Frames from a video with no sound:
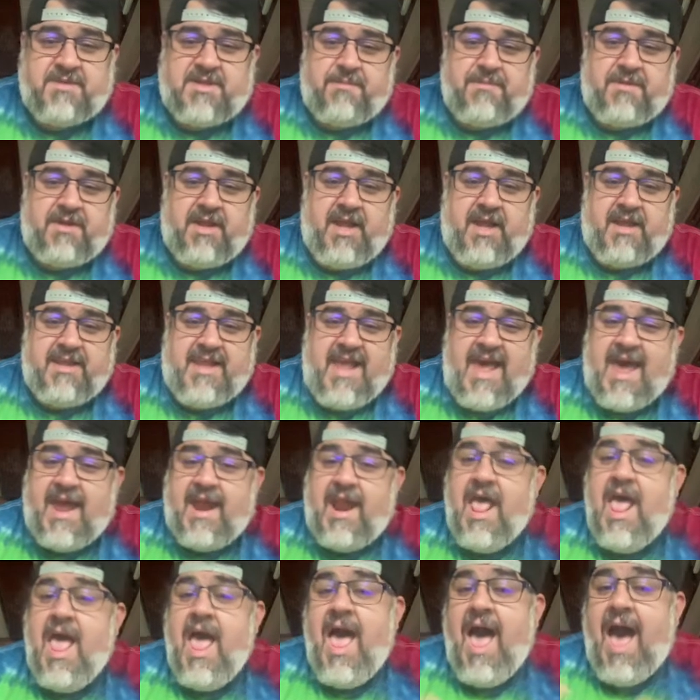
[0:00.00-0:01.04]
something like that,
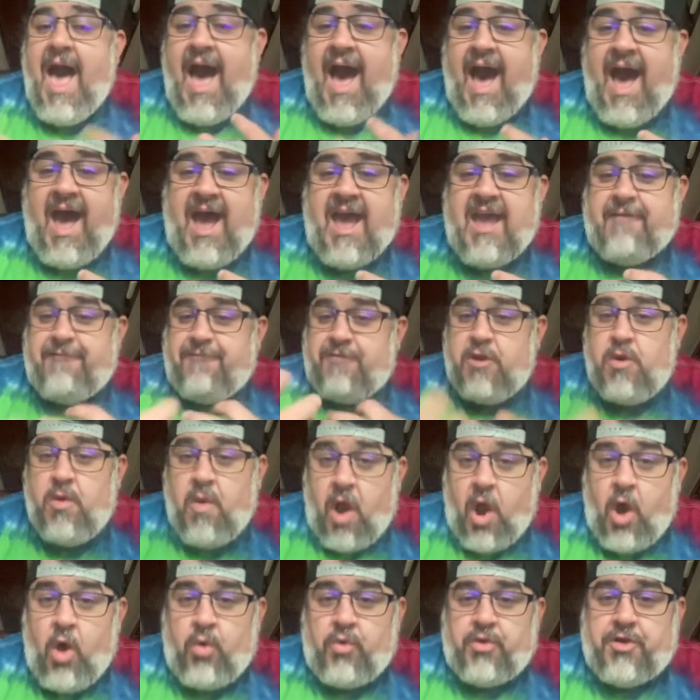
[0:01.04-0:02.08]
Hive, you
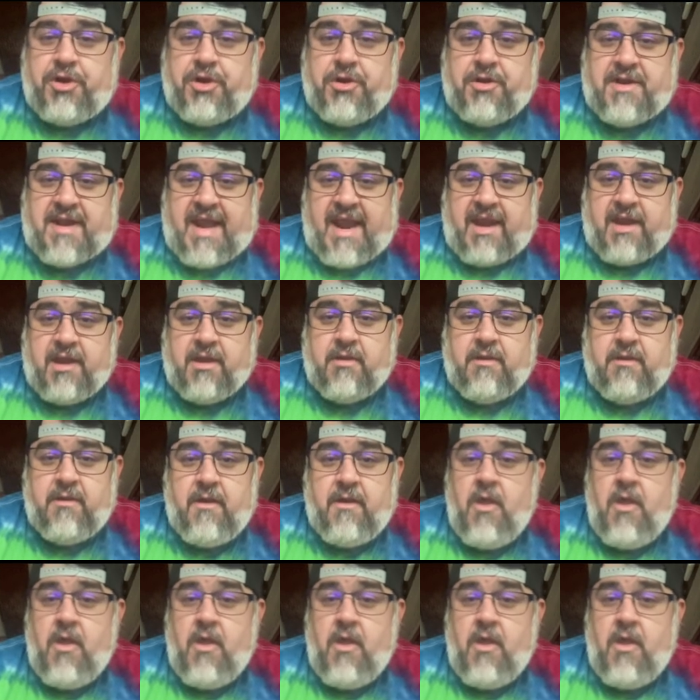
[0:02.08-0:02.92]
own your data.